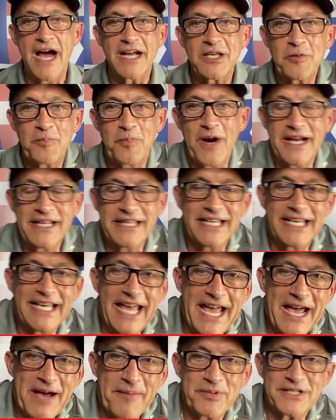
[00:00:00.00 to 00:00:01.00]
in occupying the
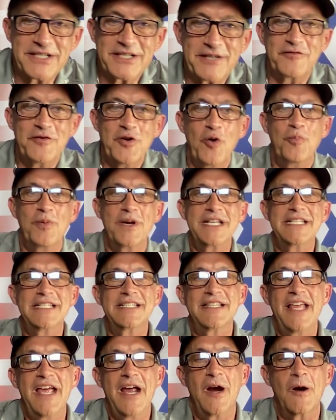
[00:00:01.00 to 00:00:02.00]
campus if
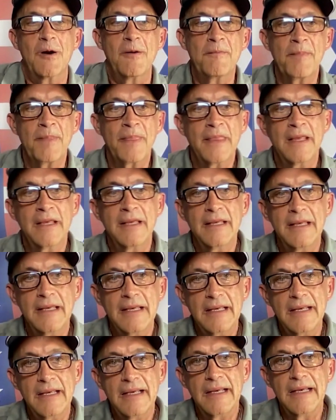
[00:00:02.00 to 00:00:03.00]
nobody's there.
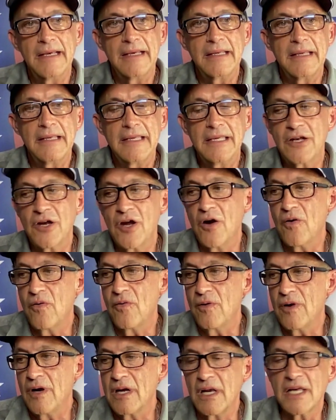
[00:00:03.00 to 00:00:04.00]
Right. You
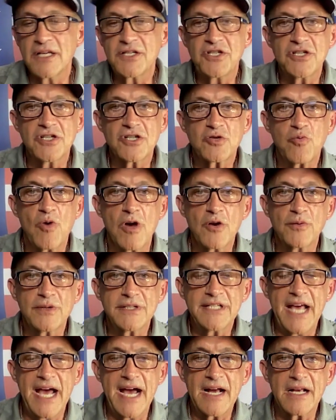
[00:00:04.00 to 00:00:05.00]
know, unless you just want to
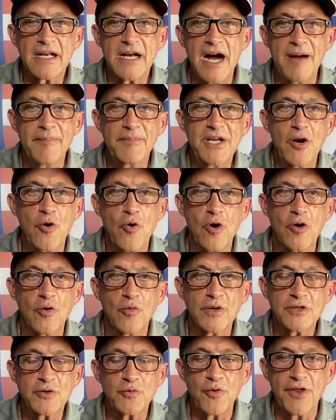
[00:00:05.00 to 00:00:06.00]
attack Ami
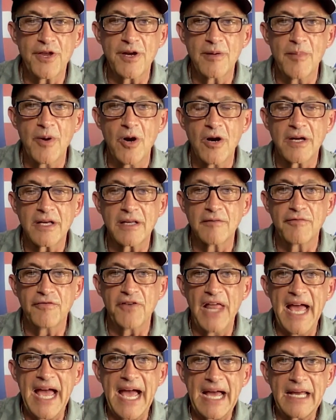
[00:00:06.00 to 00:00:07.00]
Horowitz with an American
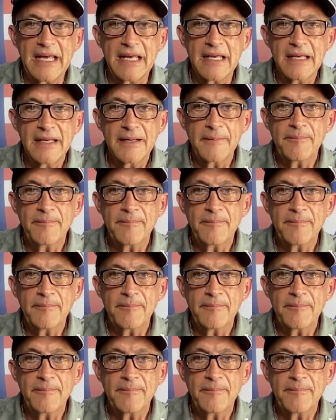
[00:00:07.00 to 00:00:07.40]
flag.